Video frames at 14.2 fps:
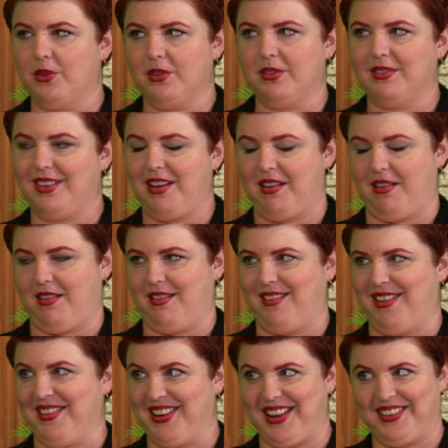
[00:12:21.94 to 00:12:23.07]
the,
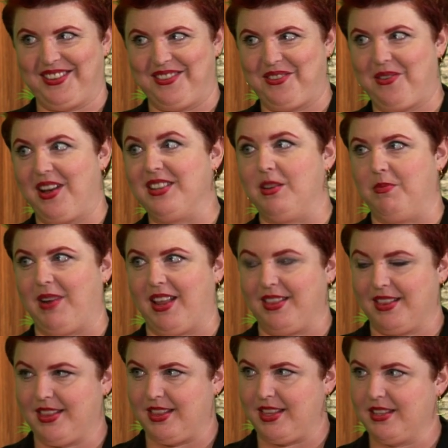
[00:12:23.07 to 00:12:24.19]
I'm going to answer the question, but
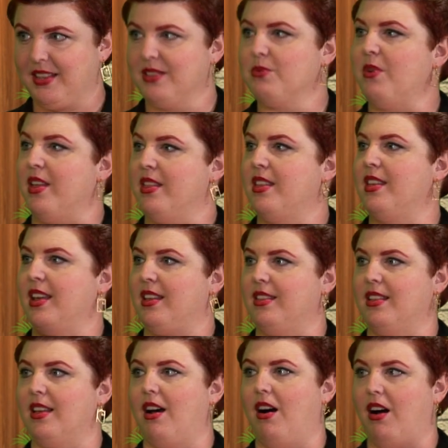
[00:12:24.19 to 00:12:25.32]
this is one thing
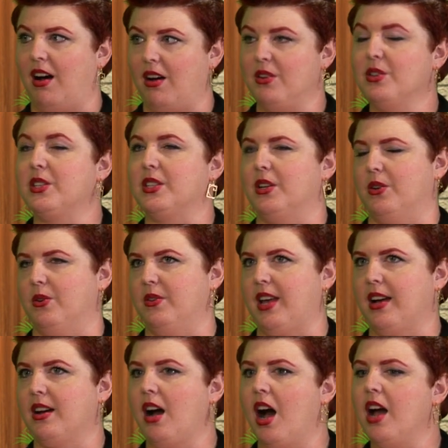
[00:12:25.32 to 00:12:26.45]
also
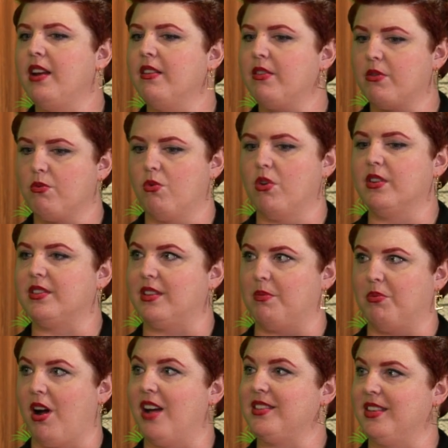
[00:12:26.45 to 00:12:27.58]
that kind of thwarts the
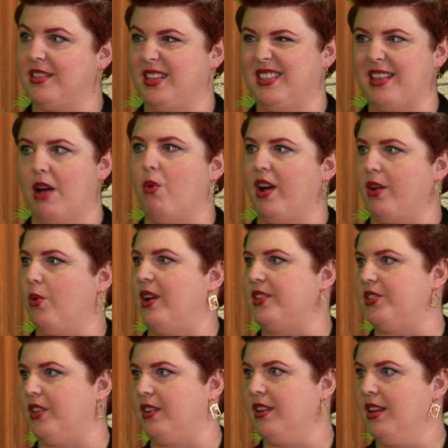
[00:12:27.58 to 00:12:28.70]
process, is that why
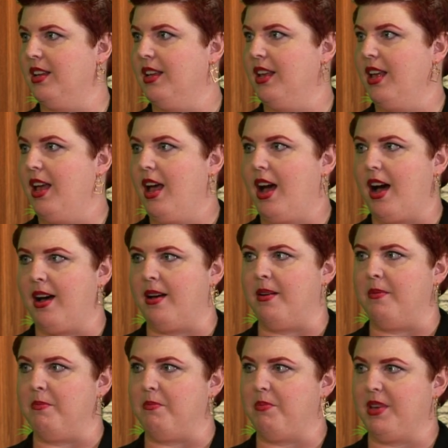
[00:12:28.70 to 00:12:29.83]
question.
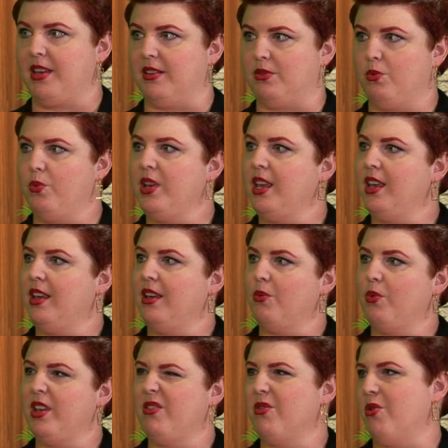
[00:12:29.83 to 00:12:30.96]
Um, because we,
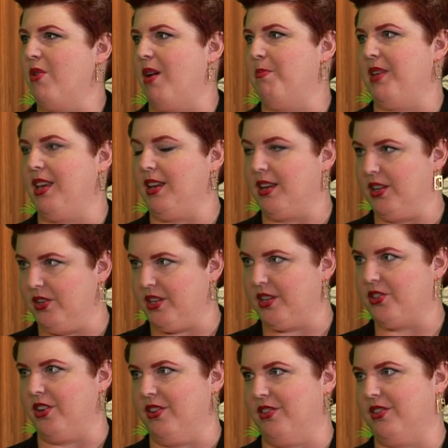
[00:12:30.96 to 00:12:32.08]
we grew up being
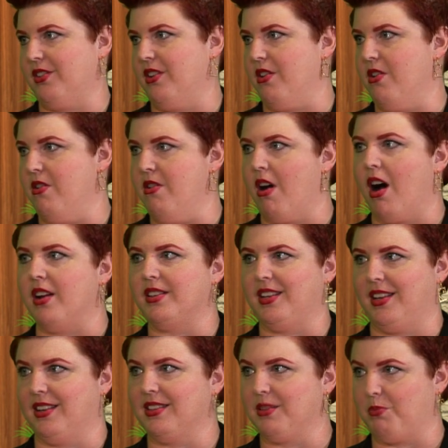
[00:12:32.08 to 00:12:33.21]
conditioned not to
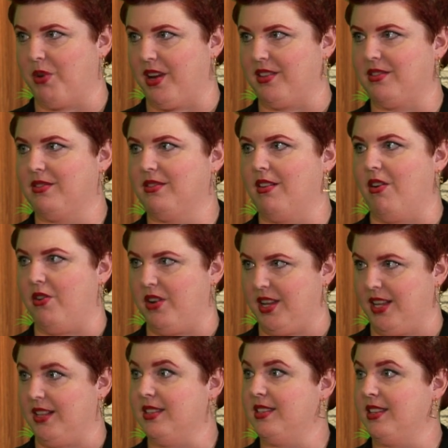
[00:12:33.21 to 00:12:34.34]
express our
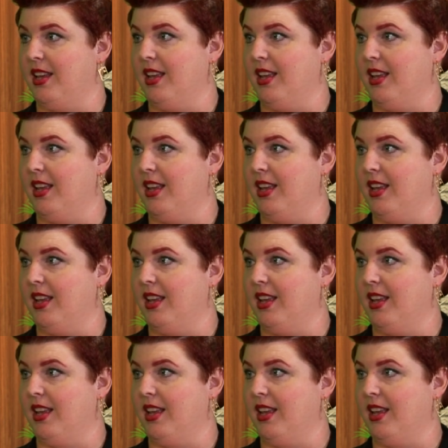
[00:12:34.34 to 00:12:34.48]
needs.